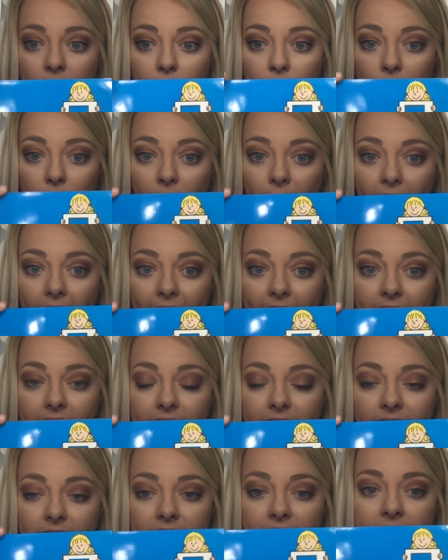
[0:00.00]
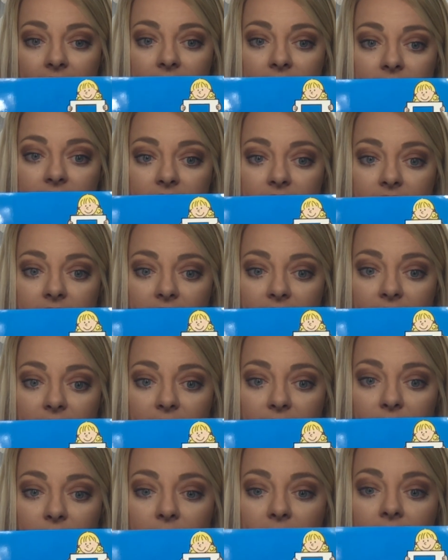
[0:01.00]
1,
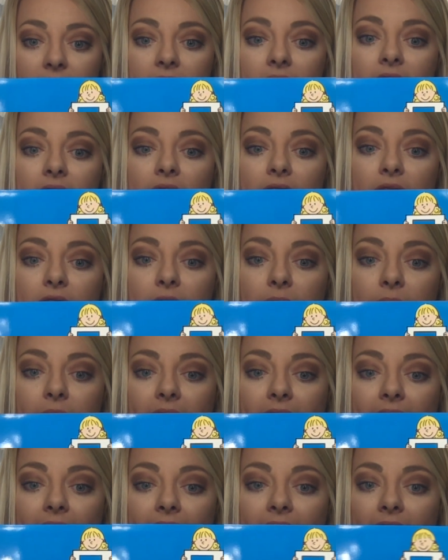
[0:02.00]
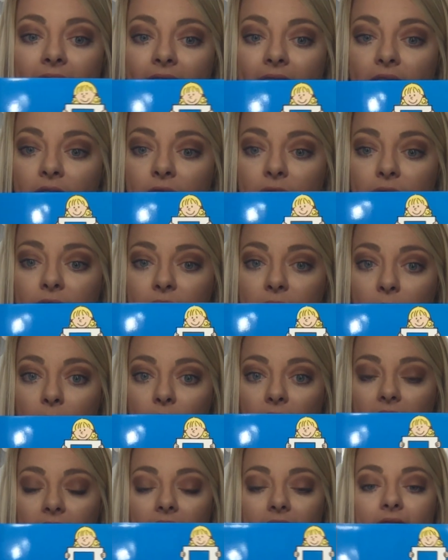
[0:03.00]
2, 3,
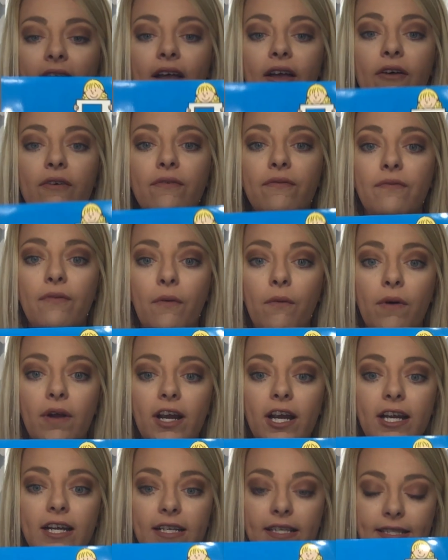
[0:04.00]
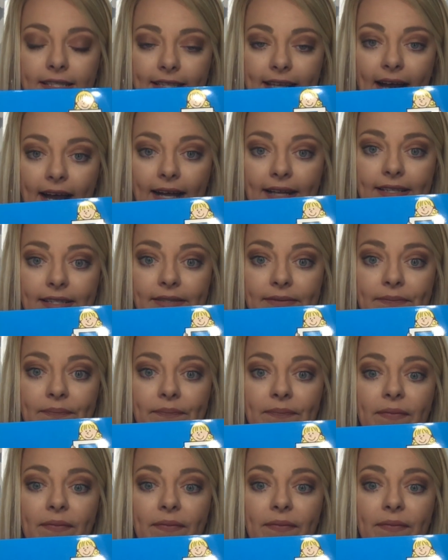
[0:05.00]
4. 4 sides.